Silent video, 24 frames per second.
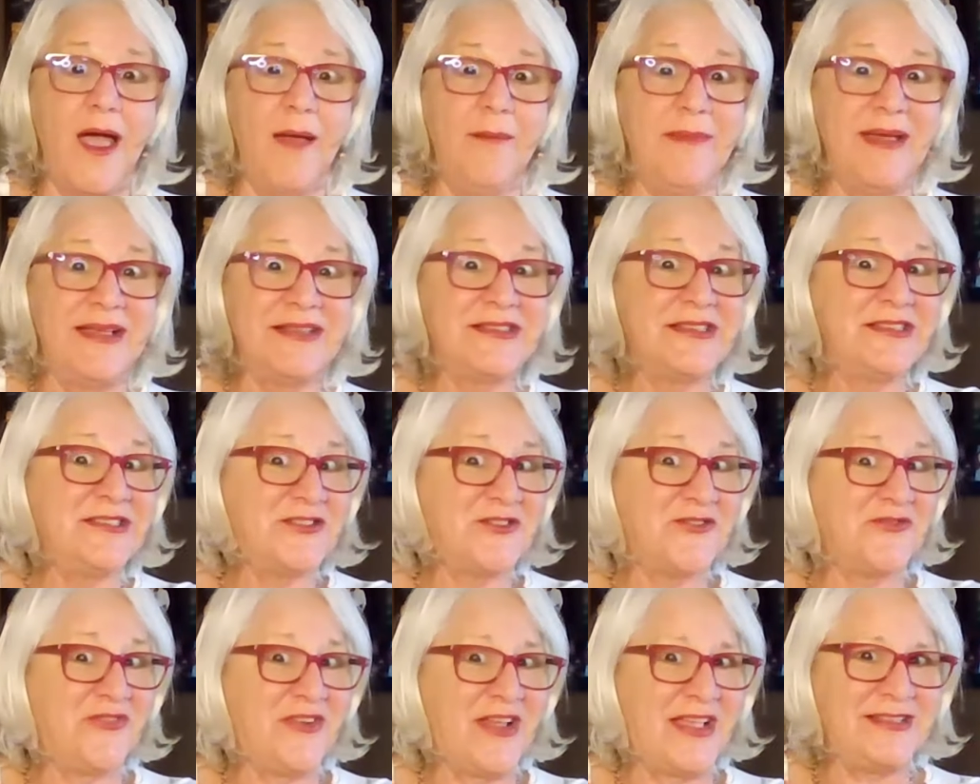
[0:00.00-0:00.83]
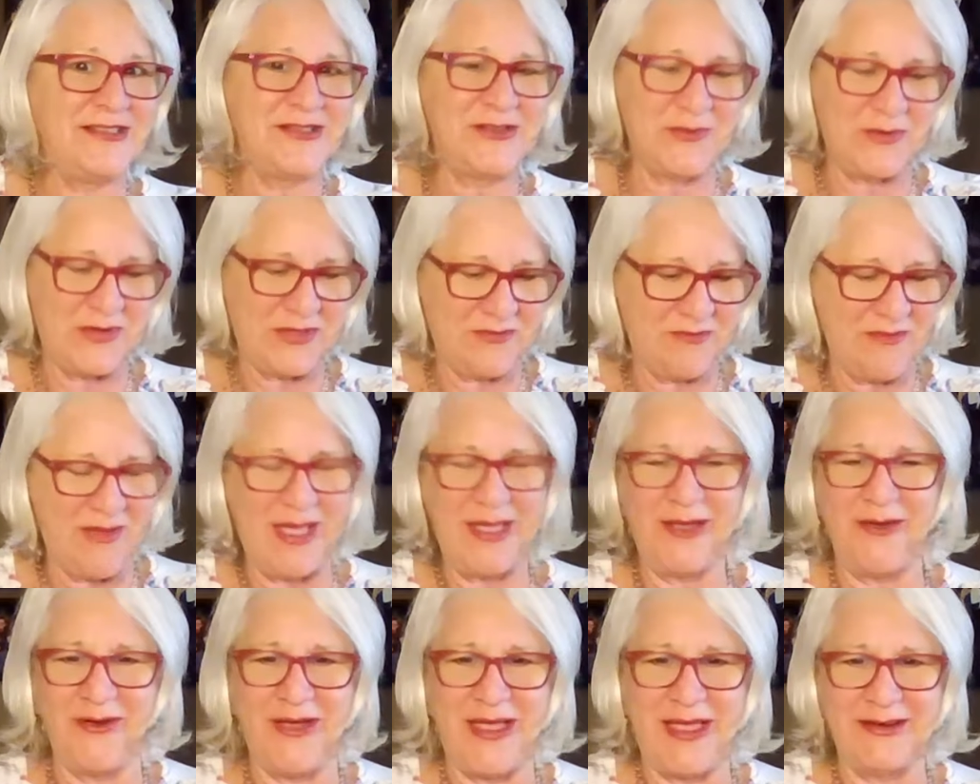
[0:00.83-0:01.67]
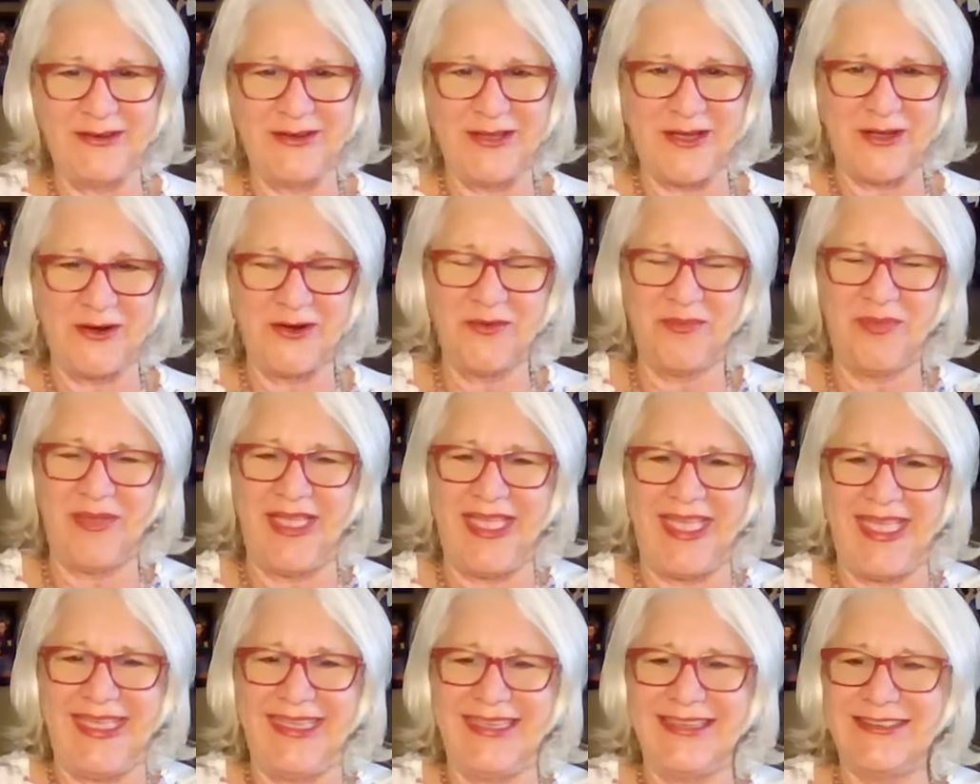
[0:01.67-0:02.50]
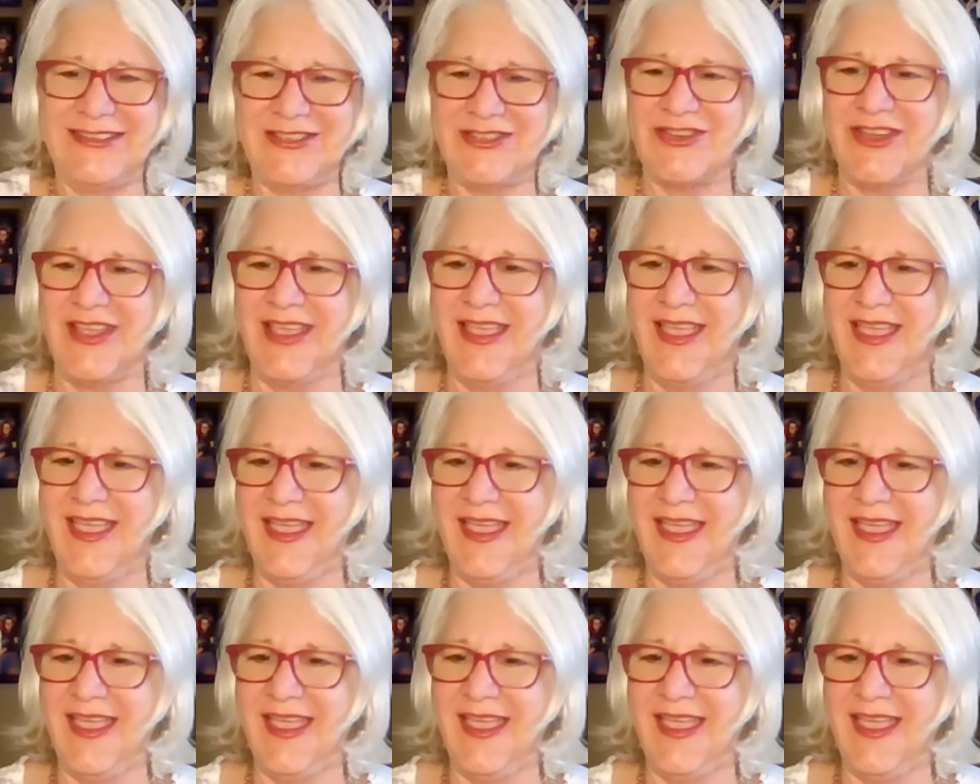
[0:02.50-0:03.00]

messenger friends with my granddaughter, Paige,